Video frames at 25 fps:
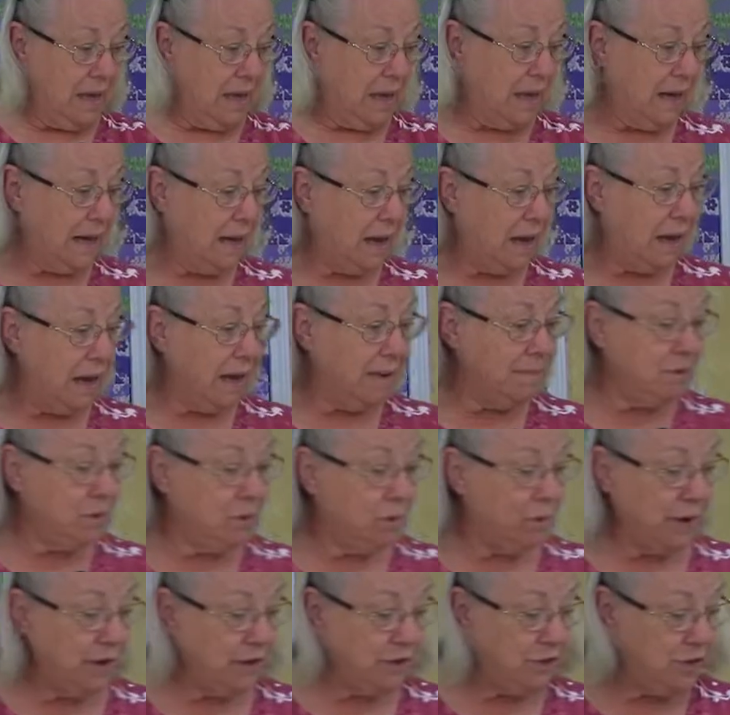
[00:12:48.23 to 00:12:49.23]
and I'm
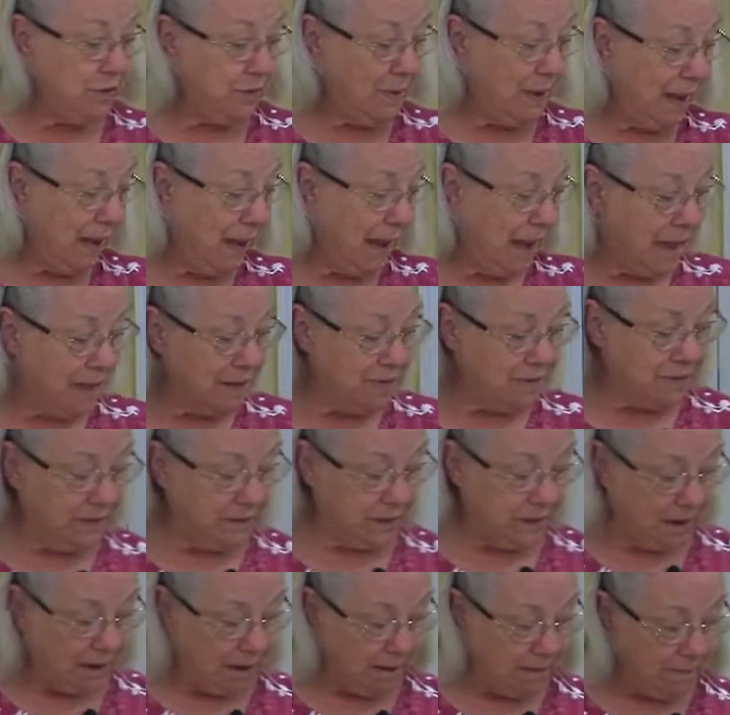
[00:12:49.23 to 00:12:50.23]
going to add
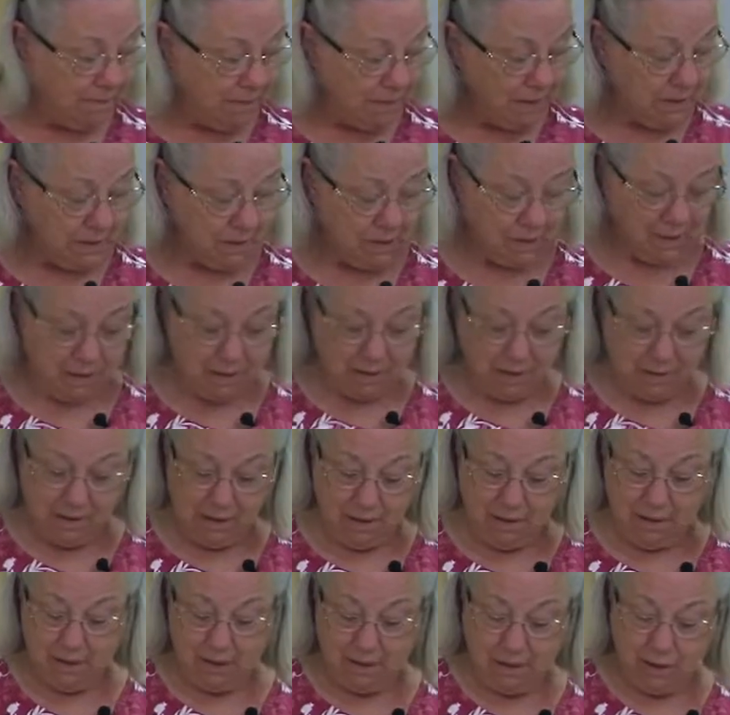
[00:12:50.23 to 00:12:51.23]
them
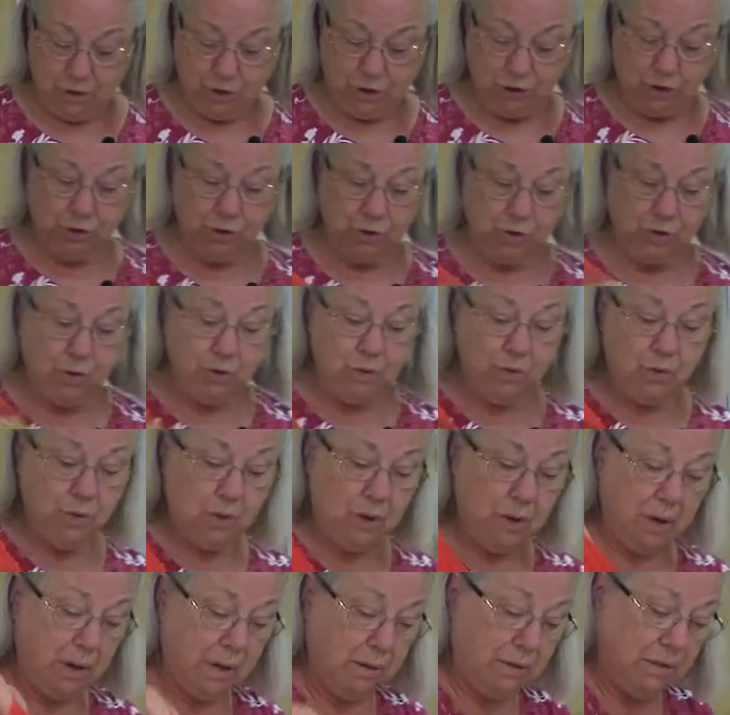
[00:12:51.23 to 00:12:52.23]

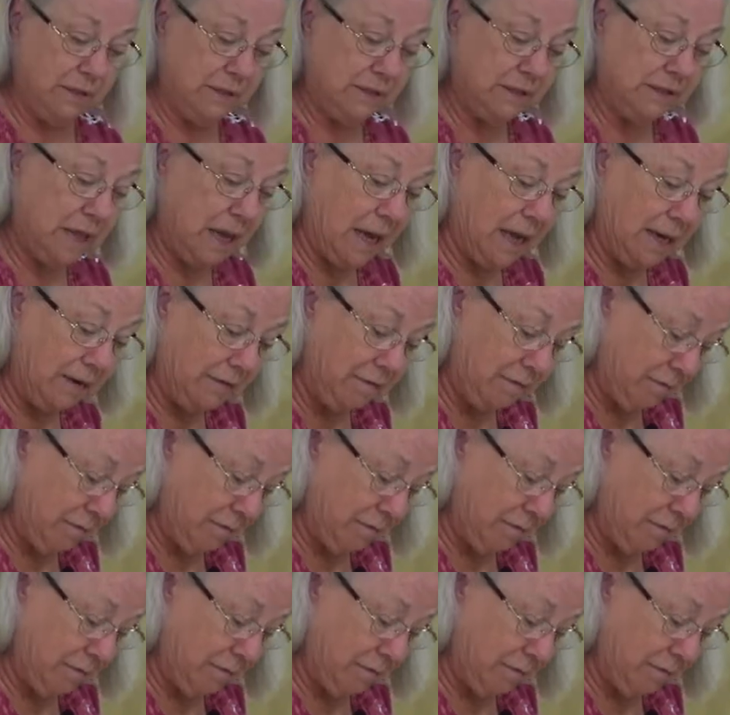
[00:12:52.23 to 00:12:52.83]
to the side